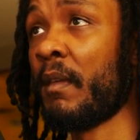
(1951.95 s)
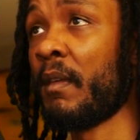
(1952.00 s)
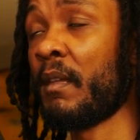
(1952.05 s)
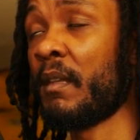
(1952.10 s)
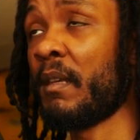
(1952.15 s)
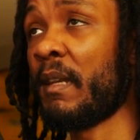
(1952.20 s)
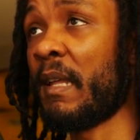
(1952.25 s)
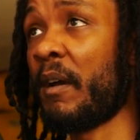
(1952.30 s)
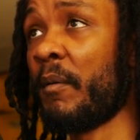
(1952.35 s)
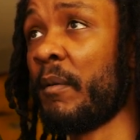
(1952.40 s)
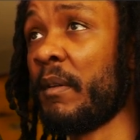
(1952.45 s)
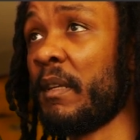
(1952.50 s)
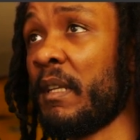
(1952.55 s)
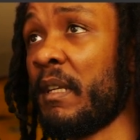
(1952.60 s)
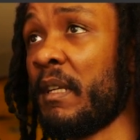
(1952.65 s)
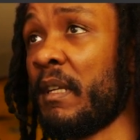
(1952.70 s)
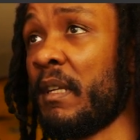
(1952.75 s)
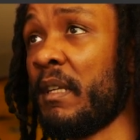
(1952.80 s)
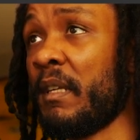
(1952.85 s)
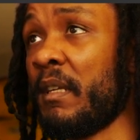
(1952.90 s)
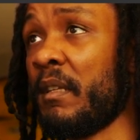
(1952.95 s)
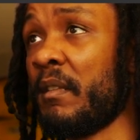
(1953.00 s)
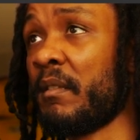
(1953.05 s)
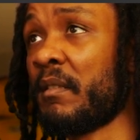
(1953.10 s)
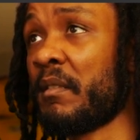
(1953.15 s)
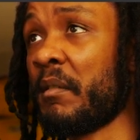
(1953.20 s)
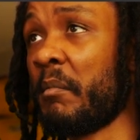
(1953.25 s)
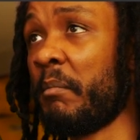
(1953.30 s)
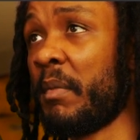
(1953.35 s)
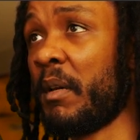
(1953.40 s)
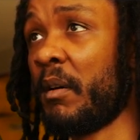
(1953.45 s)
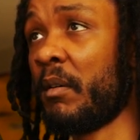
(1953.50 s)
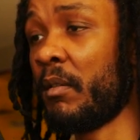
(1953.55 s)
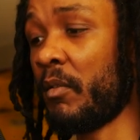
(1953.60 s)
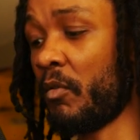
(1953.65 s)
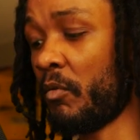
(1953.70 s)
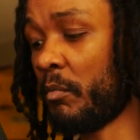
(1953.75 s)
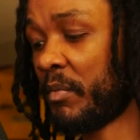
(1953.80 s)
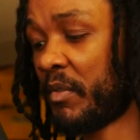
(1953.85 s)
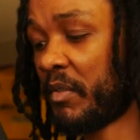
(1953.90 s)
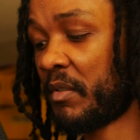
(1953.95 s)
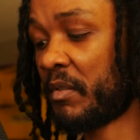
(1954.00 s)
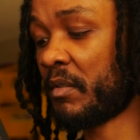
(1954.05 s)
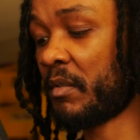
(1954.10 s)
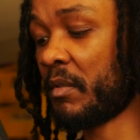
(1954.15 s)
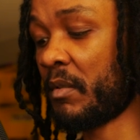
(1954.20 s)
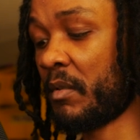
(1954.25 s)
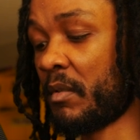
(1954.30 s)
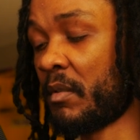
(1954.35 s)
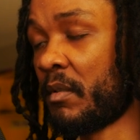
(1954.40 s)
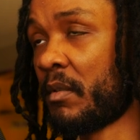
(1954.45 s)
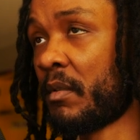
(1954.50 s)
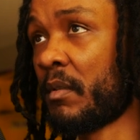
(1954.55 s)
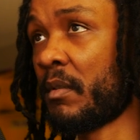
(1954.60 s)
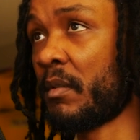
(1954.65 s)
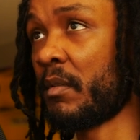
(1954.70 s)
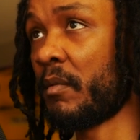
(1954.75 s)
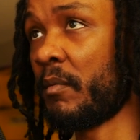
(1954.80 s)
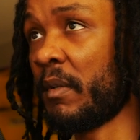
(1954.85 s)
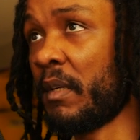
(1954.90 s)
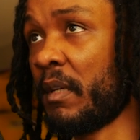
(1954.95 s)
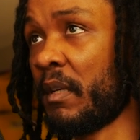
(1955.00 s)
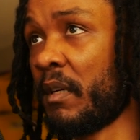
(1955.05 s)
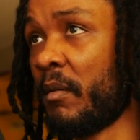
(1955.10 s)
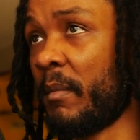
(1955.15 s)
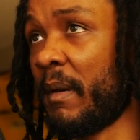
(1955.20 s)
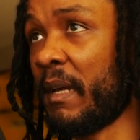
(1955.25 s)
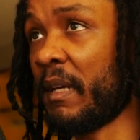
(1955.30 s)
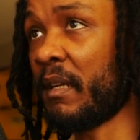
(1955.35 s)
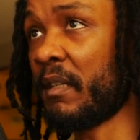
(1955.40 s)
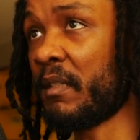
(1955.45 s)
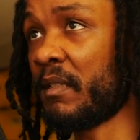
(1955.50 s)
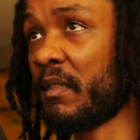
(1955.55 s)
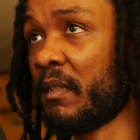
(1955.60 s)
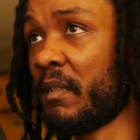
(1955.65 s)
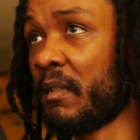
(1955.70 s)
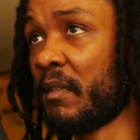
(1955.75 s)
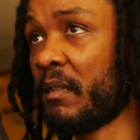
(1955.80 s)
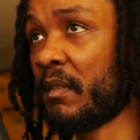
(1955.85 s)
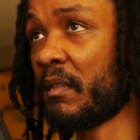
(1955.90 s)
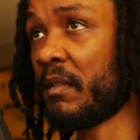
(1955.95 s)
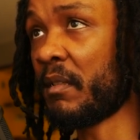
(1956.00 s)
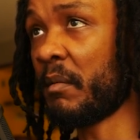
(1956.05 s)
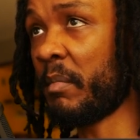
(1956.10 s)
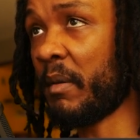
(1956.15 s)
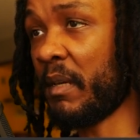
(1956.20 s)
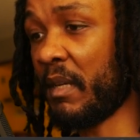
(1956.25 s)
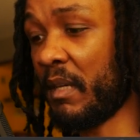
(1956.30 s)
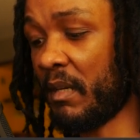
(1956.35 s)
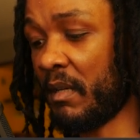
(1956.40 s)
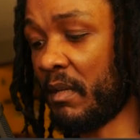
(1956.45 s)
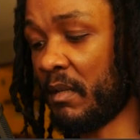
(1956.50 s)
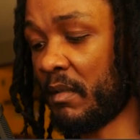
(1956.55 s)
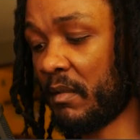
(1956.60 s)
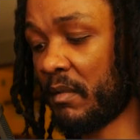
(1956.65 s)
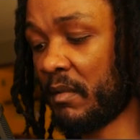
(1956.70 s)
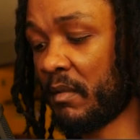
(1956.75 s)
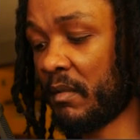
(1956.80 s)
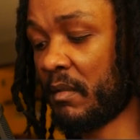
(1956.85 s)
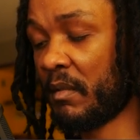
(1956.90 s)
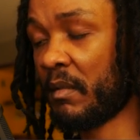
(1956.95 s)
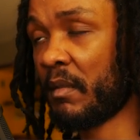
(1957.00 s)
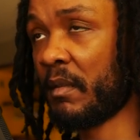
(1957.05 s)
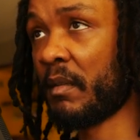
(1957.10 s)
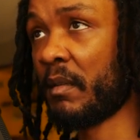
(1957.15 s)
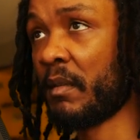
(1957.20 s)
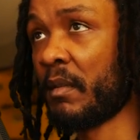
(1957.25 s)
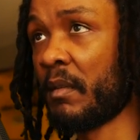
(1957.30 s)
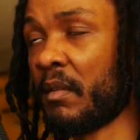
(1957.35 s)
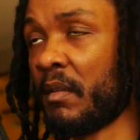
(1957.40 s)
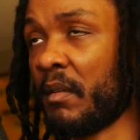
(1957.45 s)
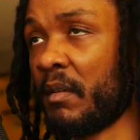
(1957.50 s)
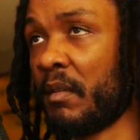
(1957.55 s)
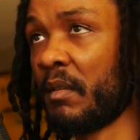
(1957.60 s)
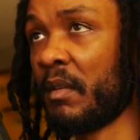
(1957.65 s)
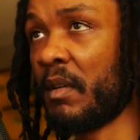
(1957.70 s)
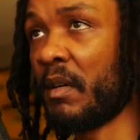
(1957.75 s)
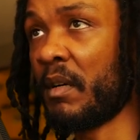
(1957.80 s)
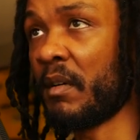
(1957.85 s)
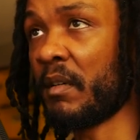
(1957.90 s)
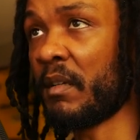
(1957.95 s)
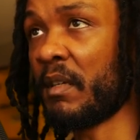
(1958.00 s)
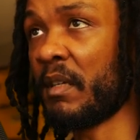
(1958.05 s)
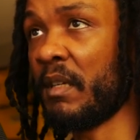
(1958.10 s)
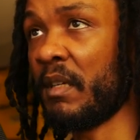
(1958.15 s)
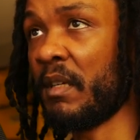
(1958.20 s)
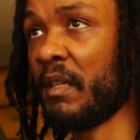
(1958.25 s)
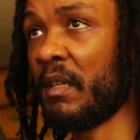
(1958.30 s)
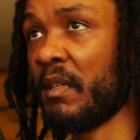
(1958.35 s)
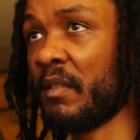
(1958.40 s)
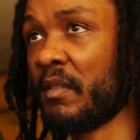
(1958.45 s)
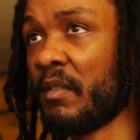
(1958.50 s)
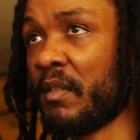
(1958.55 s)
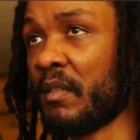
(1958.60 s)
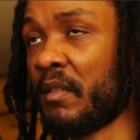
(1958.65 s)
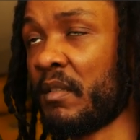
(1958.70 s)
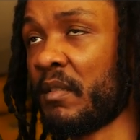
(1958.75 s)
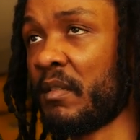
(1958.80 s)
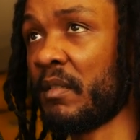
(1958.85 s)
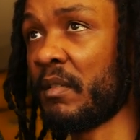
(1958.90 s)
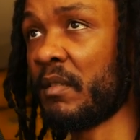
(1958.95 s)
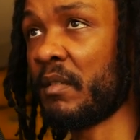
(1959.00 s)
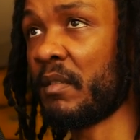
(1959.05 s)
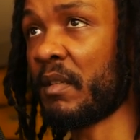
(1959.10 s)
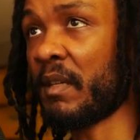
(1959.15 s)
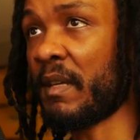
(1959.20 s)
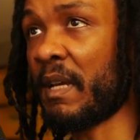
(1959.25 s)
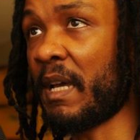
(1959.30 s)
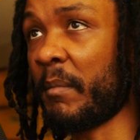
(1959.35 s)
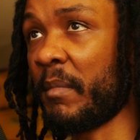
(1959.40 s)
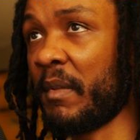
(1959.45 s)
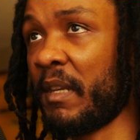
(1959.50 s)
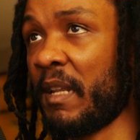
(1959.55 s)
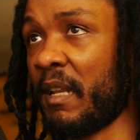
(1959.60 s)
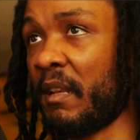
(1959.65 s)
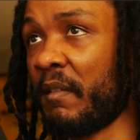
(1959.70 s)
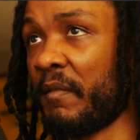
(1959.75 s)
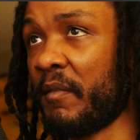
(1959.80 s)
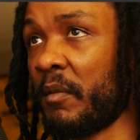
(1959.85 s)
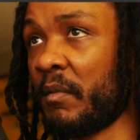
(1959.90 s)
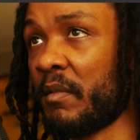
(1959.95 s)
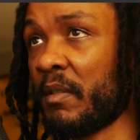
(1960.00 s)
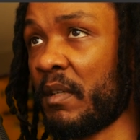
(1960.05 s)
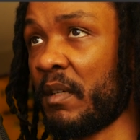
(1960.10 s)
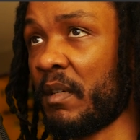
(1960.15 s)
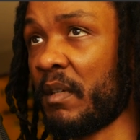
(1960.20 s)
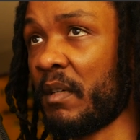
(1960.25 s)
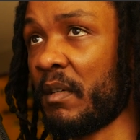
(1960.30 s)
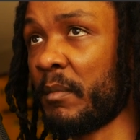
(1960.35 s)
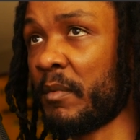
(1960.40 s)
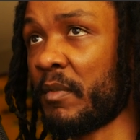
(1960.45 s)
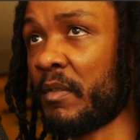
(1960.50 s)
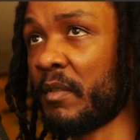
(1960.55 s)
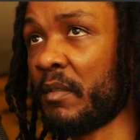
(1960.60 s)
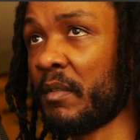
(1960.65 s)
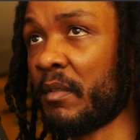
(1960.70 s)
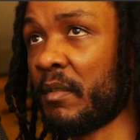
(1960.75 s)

Now we need some belt loops. We can go back into the pants. Okay, and just copy that a few times.